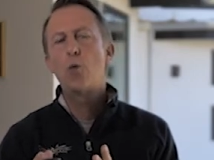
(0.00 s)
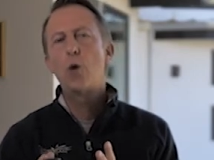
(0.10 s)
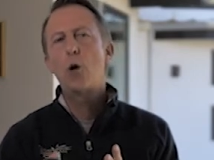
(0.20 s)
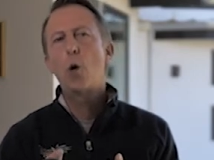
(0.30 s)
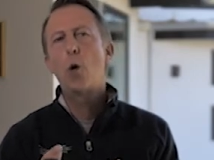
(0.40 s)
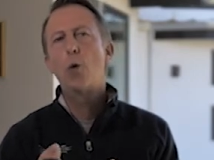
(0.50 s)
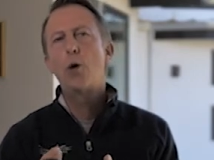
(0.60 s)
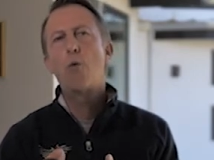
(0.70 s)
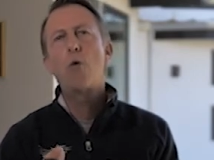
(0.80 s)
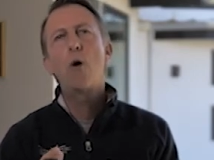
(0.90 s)
we call the
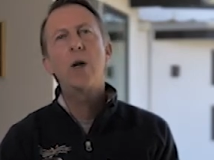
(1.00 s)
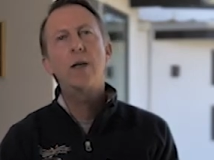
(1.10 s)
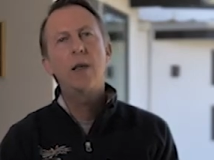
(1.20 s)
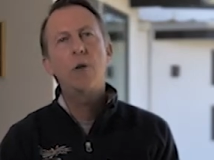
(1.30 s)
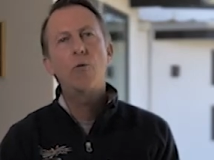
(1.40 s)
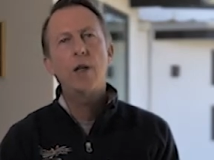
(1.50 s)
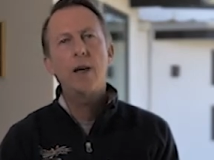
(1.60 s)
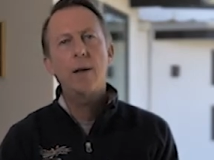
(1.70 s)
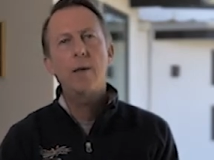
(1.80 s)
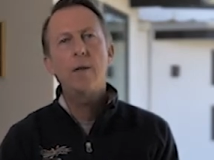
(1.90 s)
growing degree
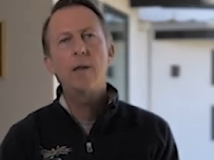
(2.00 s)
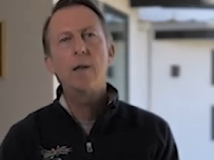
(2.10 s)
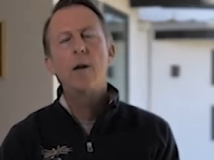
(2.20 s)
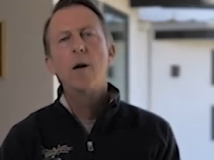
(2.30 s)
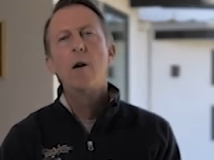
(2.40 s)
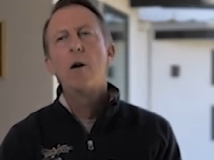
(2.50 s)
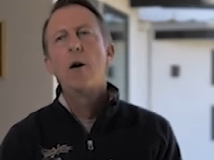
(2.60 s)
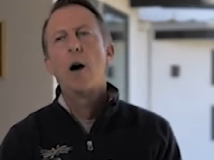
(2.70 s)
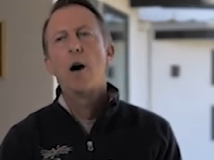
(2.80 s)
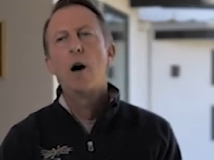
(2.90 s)
days.
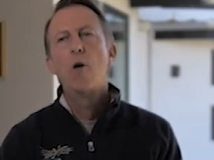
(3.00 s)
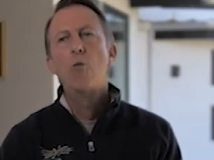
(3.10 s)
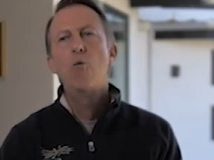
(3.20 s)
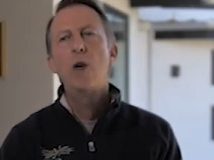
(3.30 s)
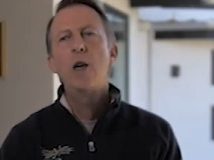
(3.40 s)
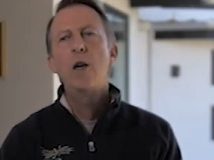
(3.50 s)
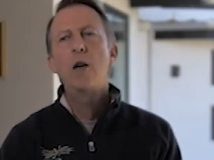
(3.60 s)
We